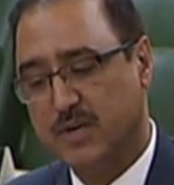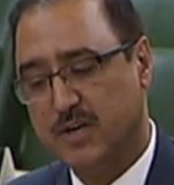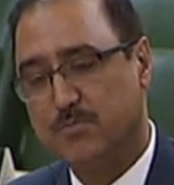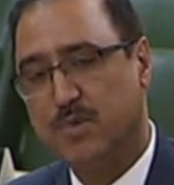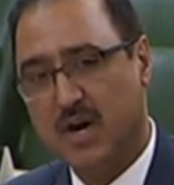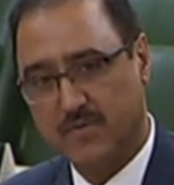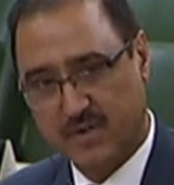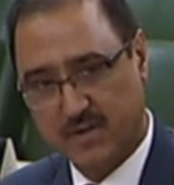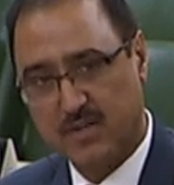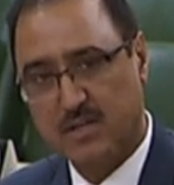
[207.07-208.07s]

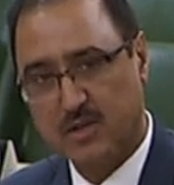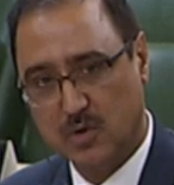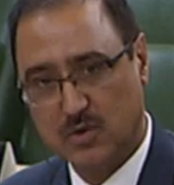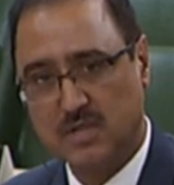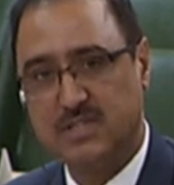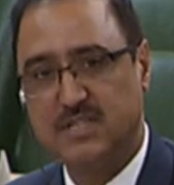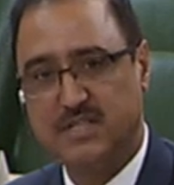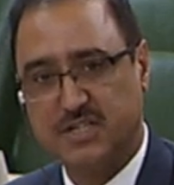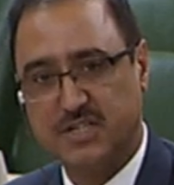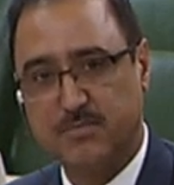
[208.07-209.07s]
empower local
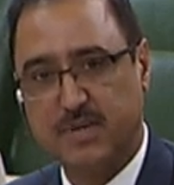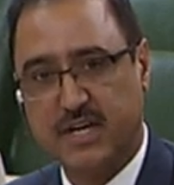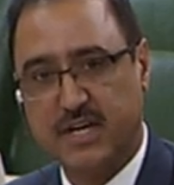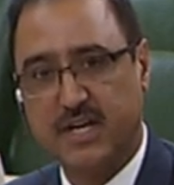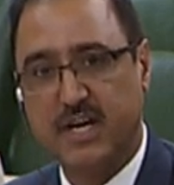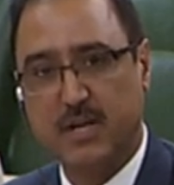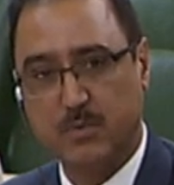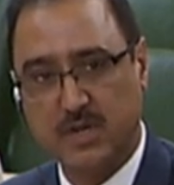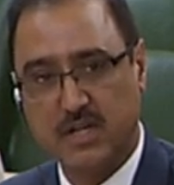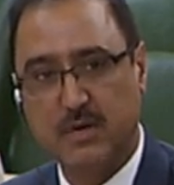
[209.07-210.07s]
decision making, and
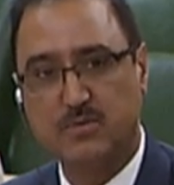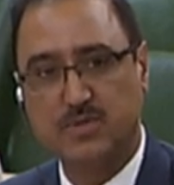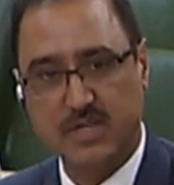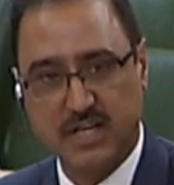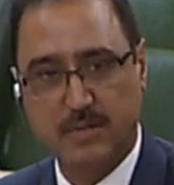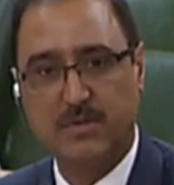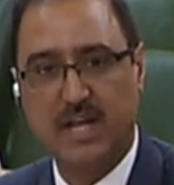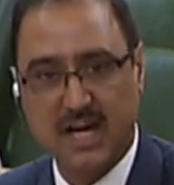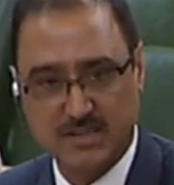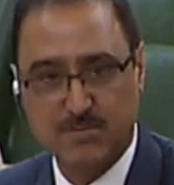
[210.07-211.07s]
we come to the table
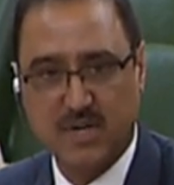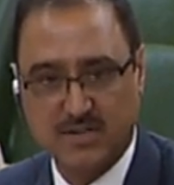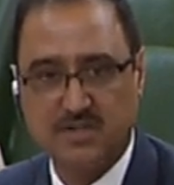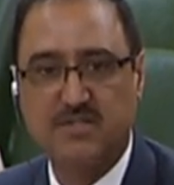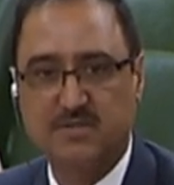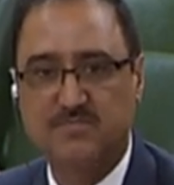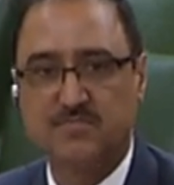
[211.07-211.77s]
as partners.